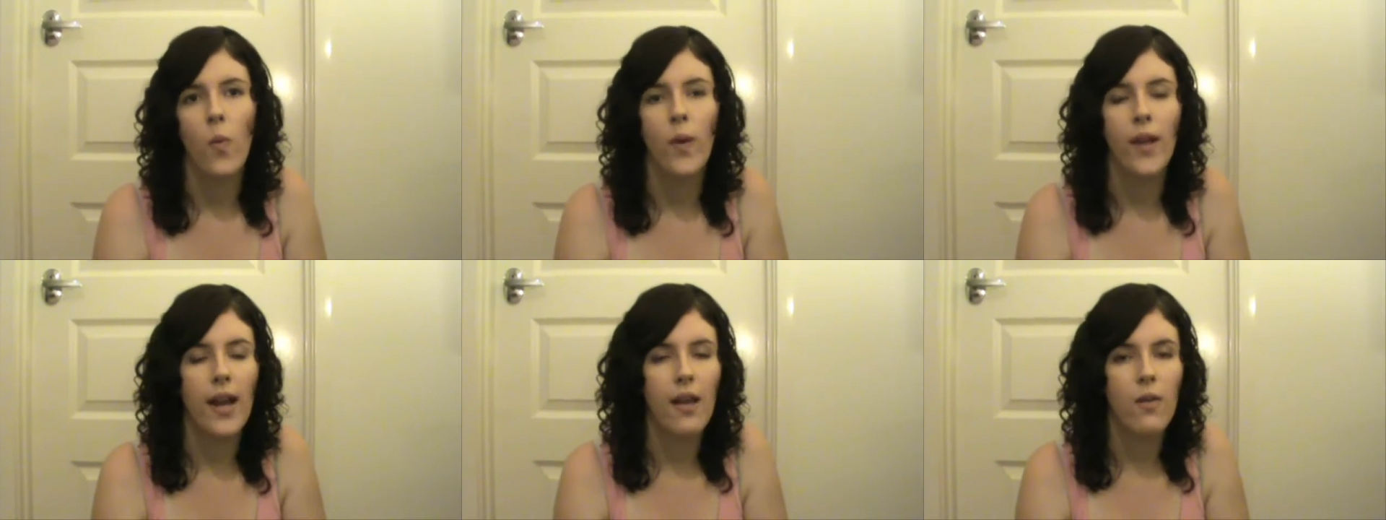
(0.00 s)

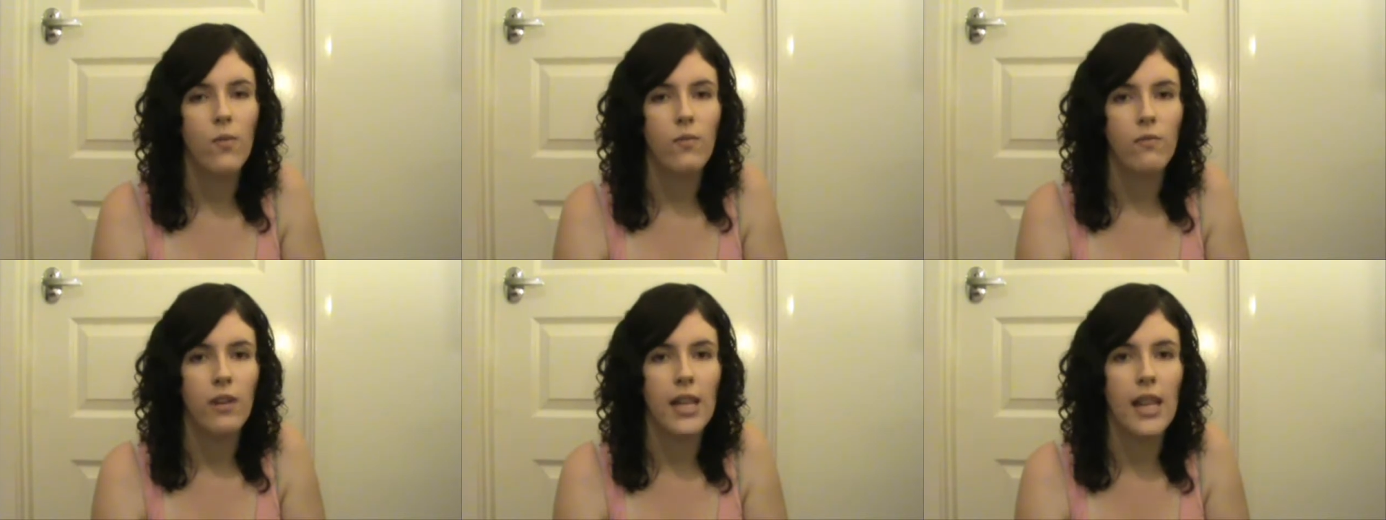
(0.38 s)
when
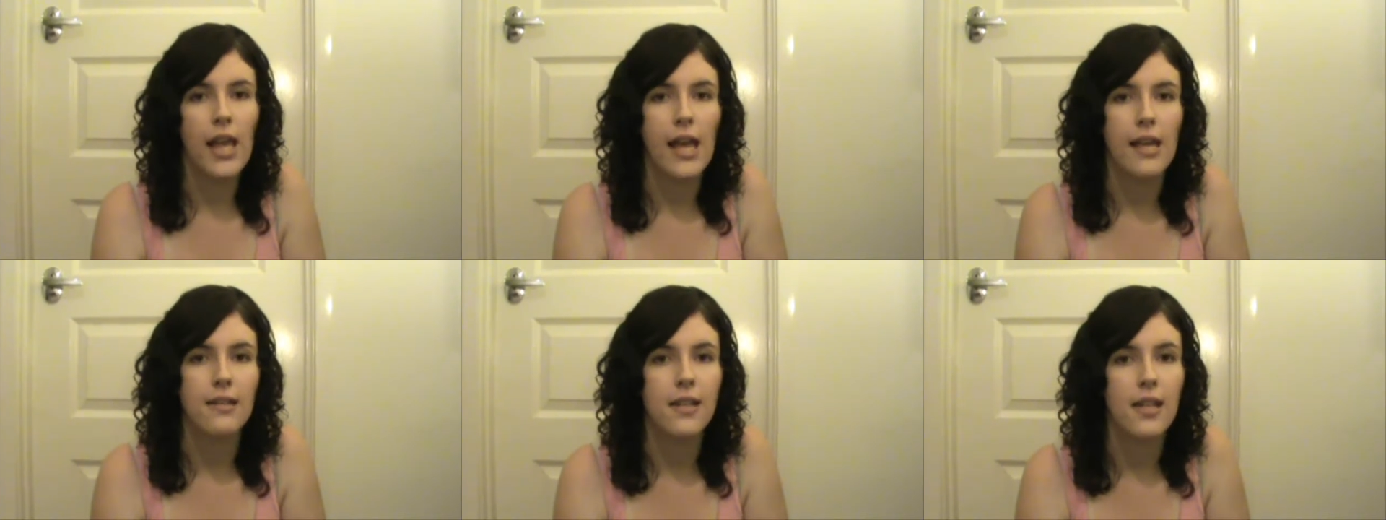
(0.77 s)
I
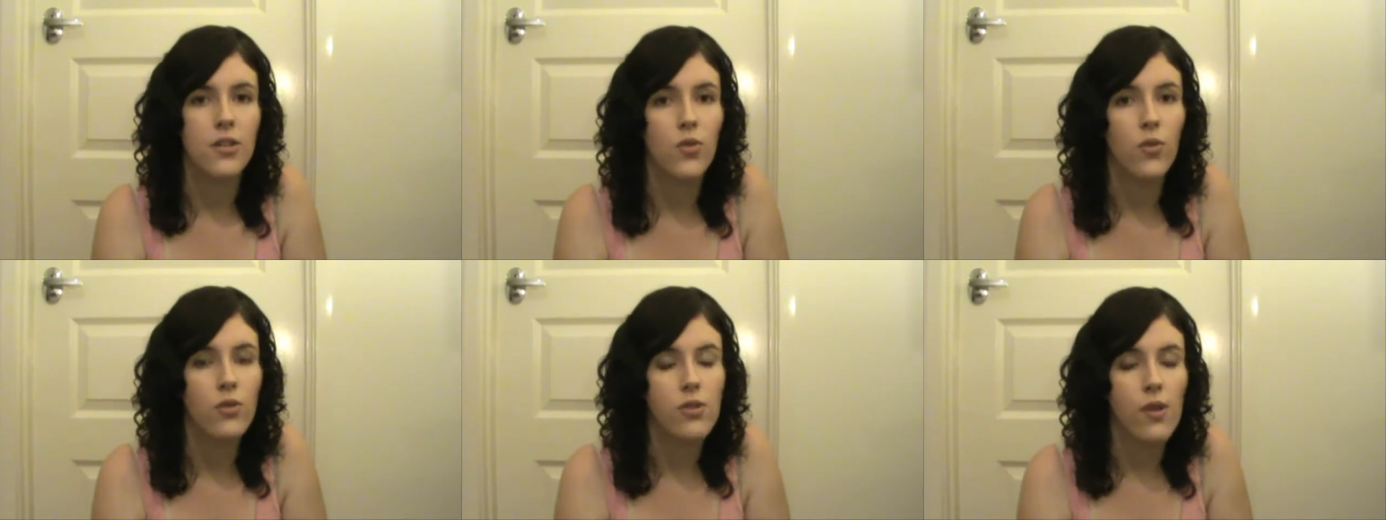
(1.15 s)
realised
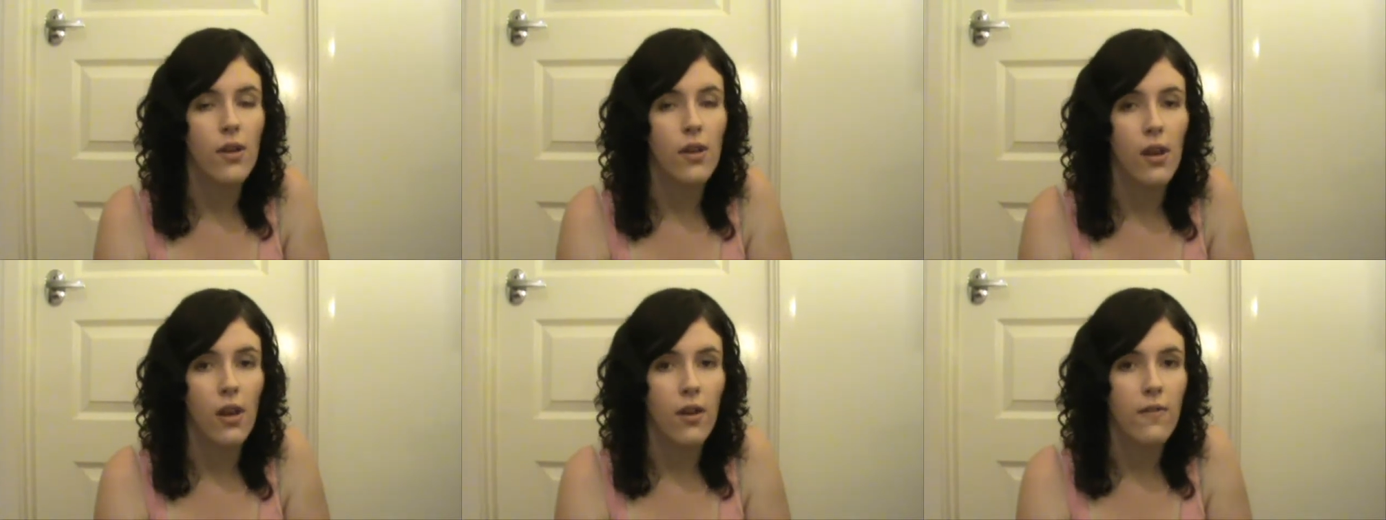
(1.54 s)
and talked
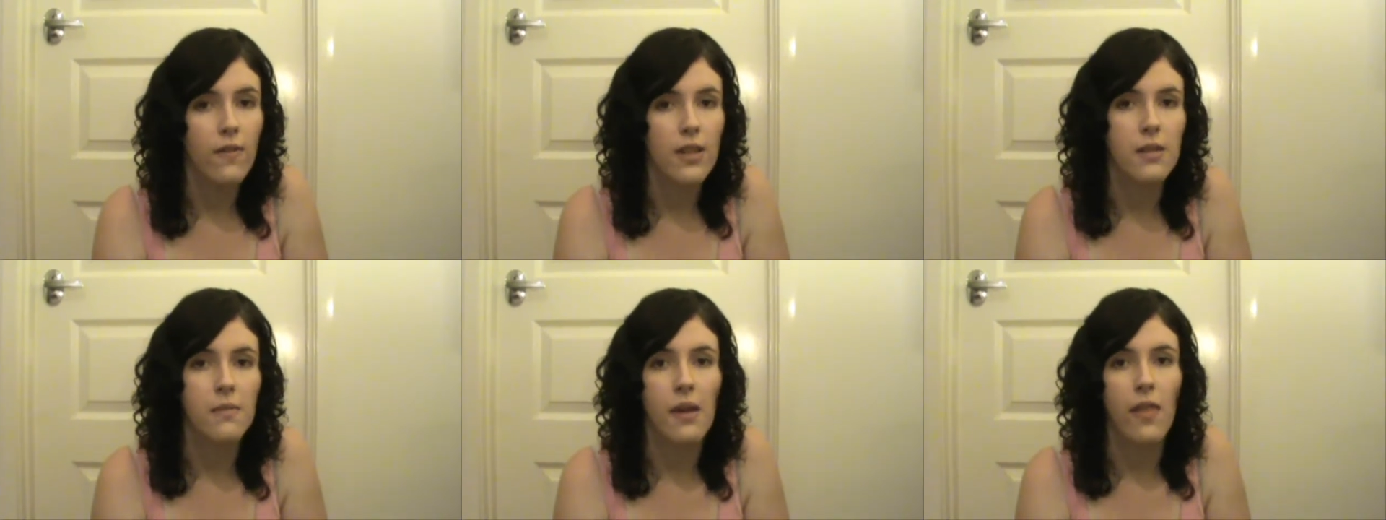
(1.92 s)
to a lot
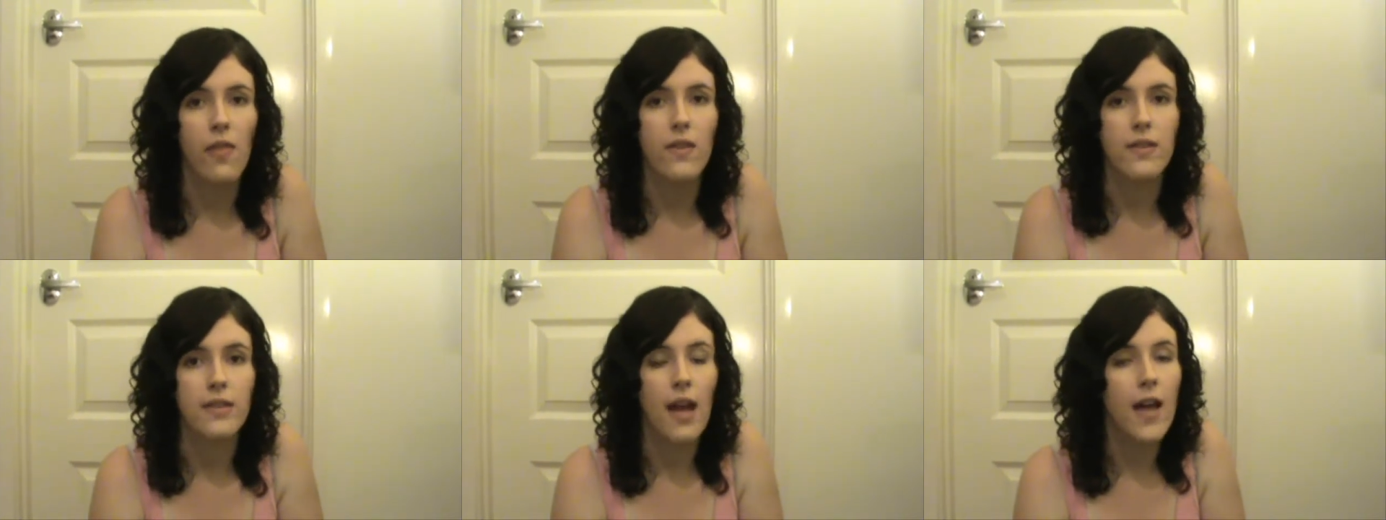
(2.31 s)
of other
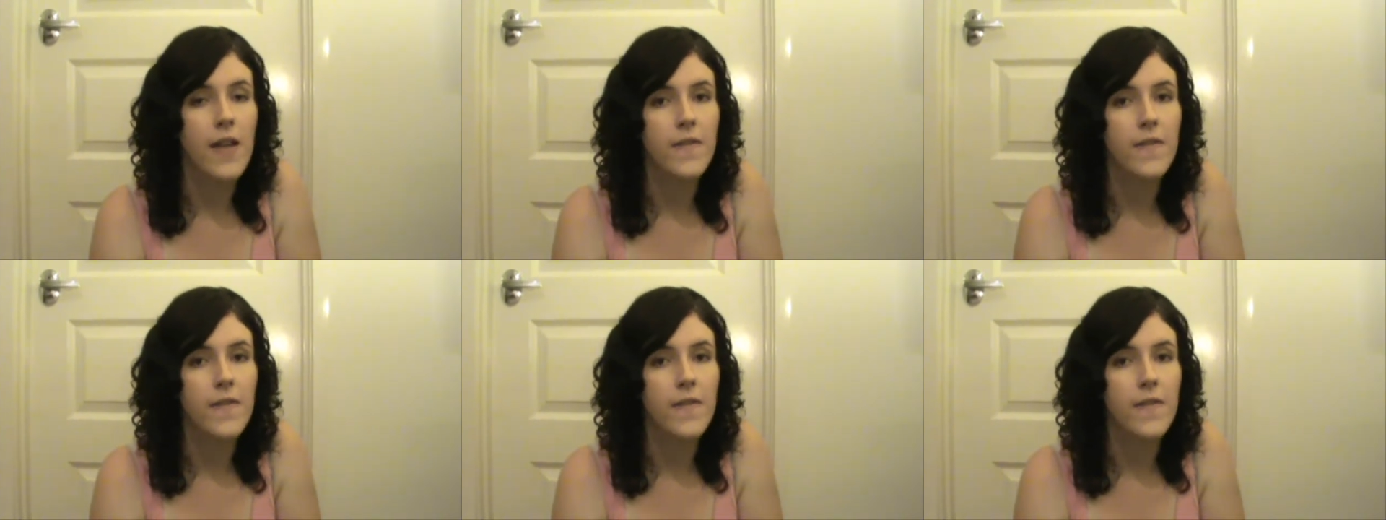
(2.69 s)
mothers